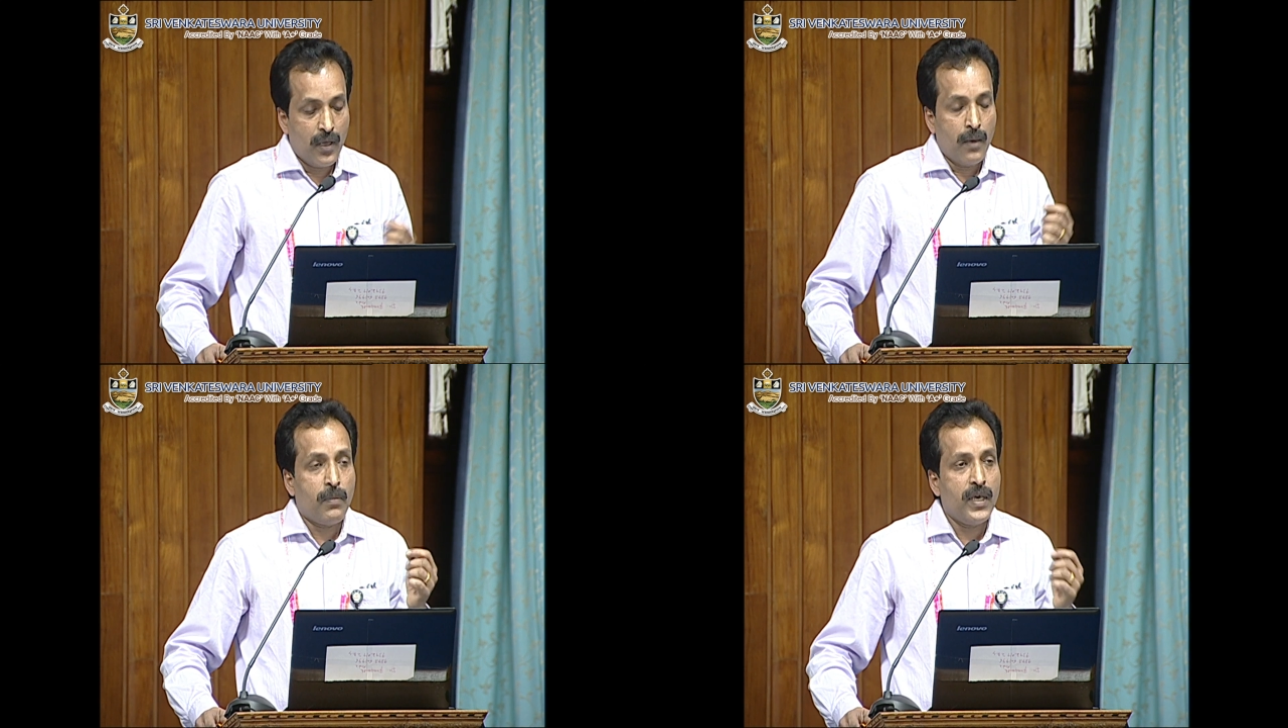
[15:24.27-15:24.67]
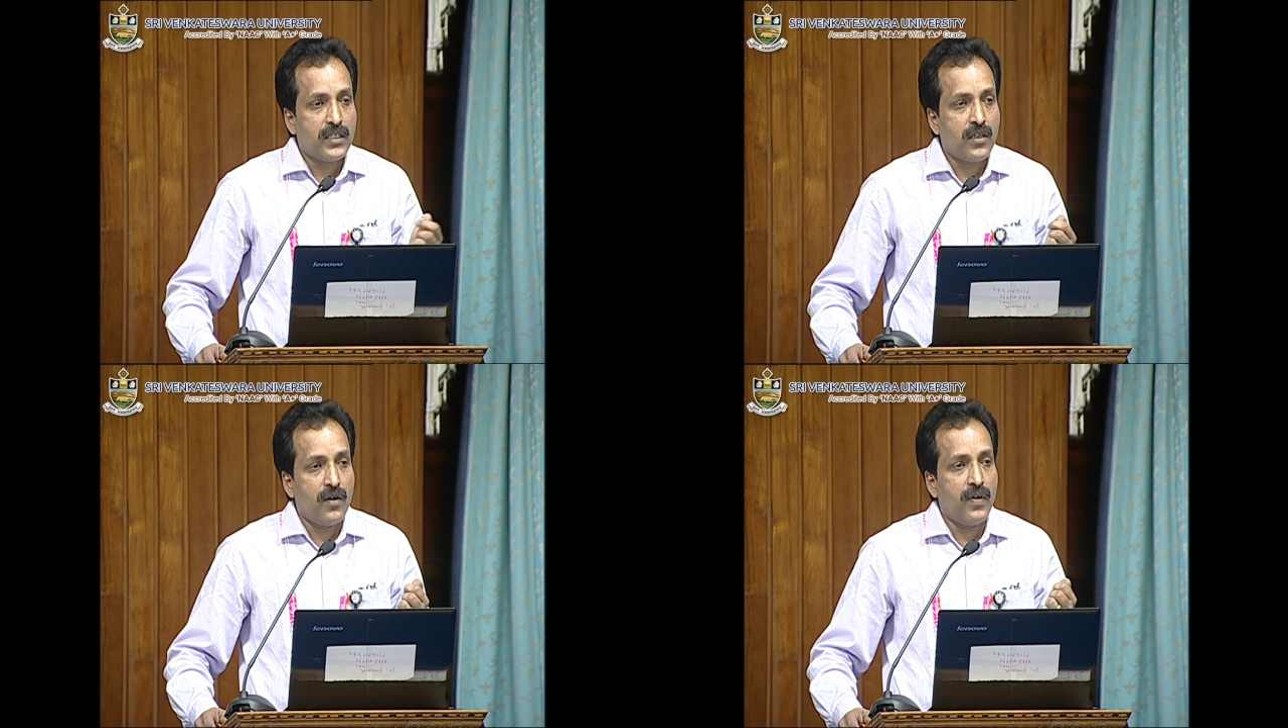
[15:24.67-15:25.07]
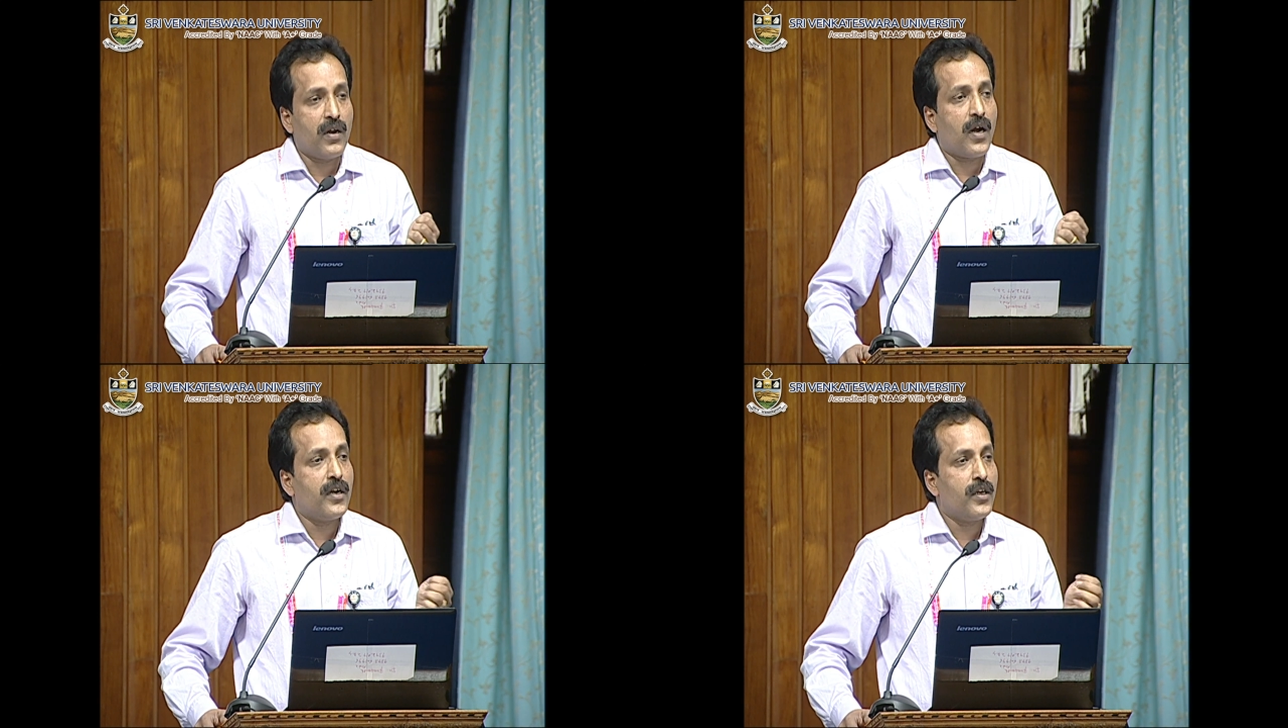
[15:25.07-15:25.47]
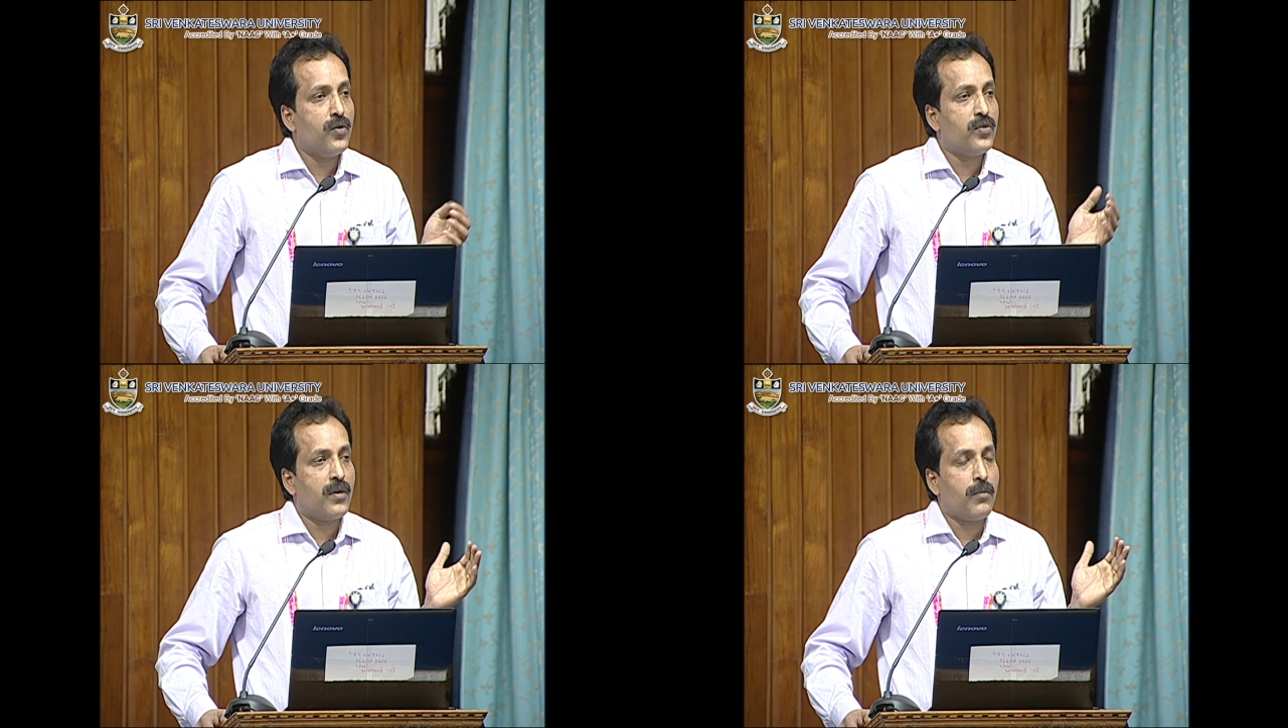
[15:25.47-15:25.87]
PSLV will continue
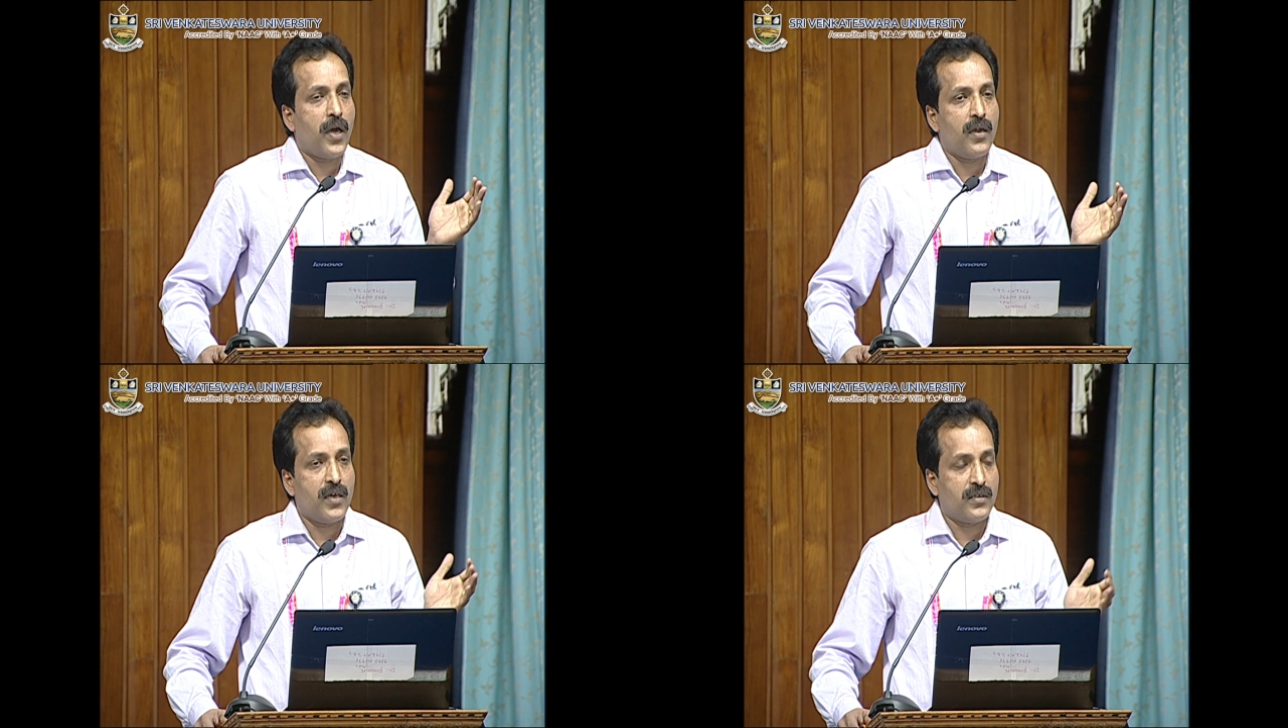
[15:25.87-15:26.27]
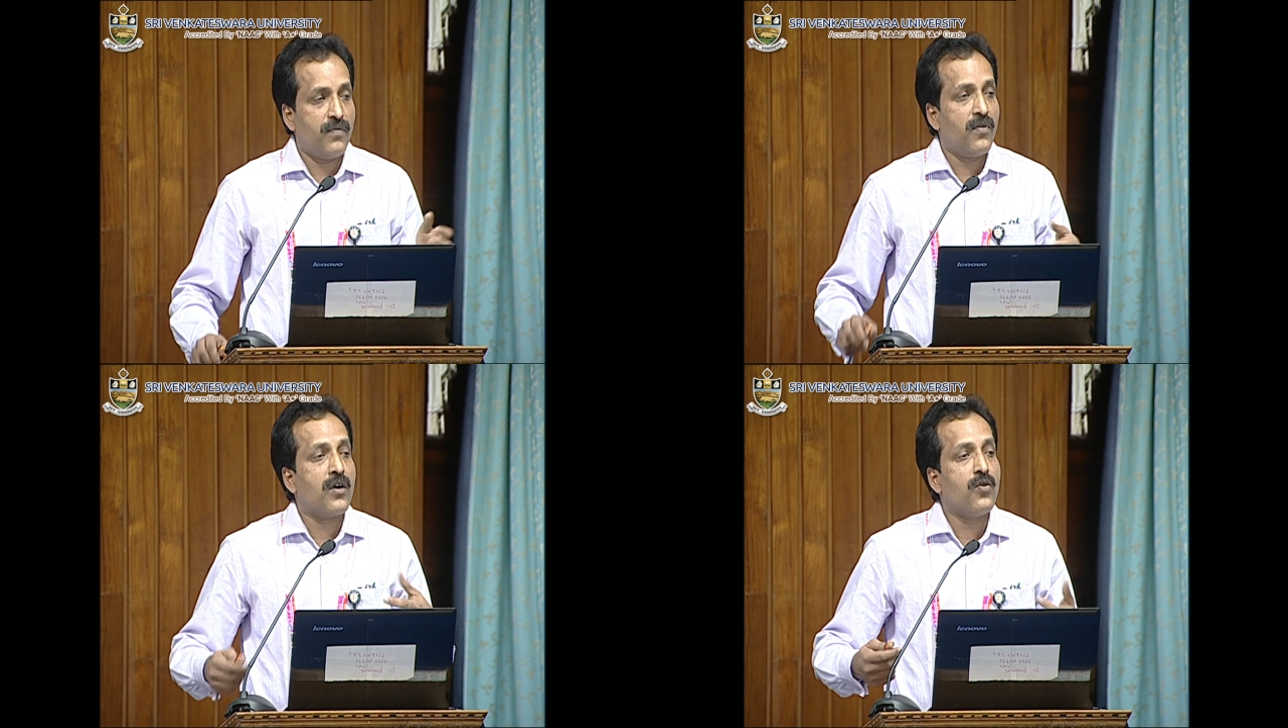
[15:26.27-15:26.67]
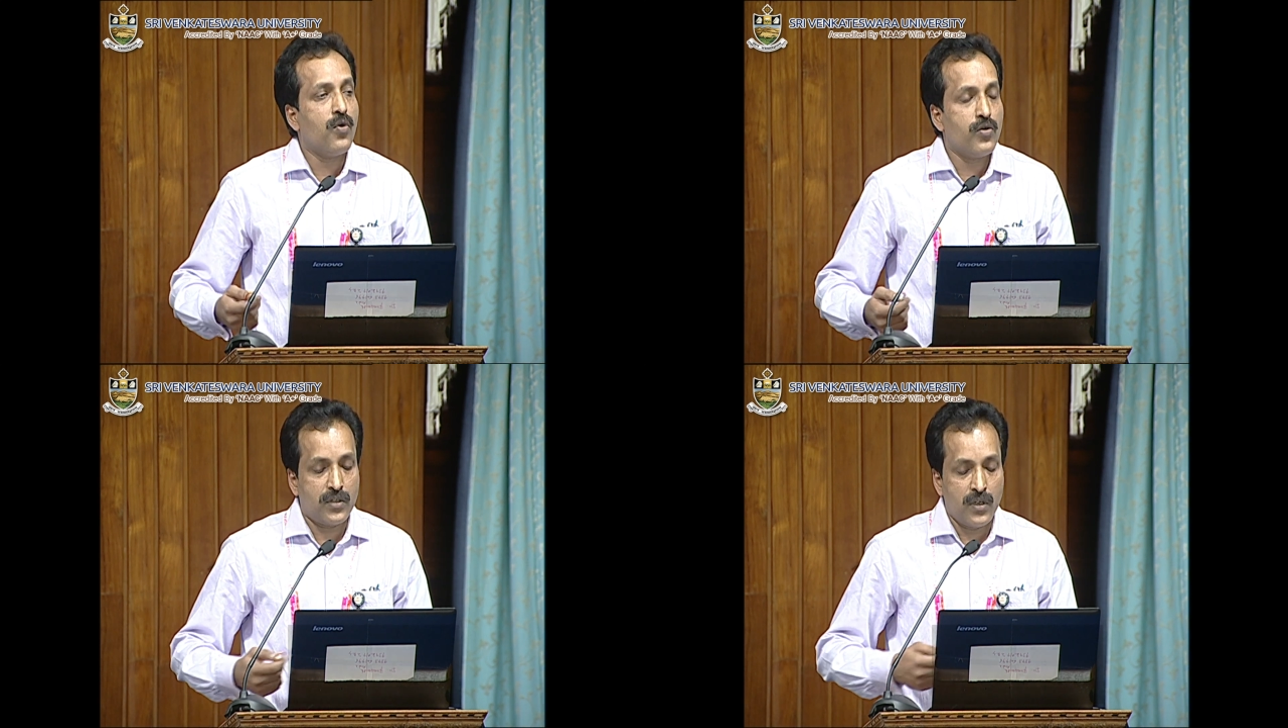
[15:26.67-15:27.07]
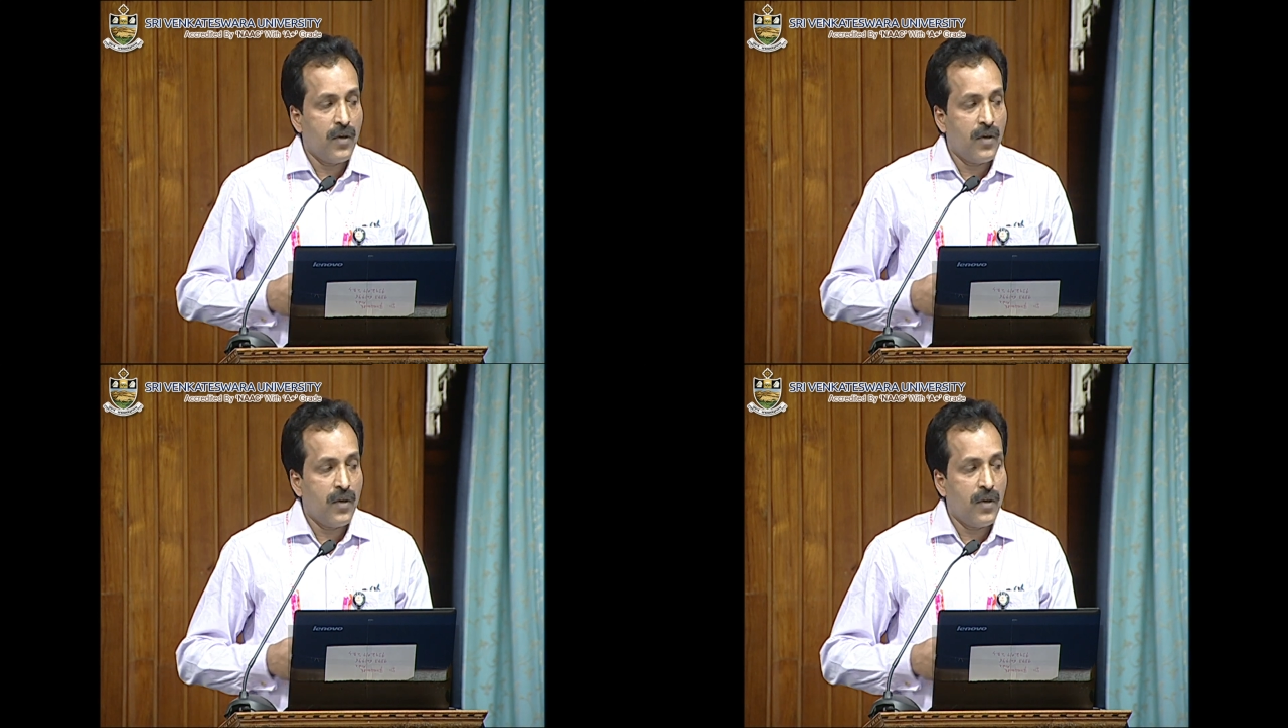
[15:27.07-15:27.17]
to remain as a workhorse.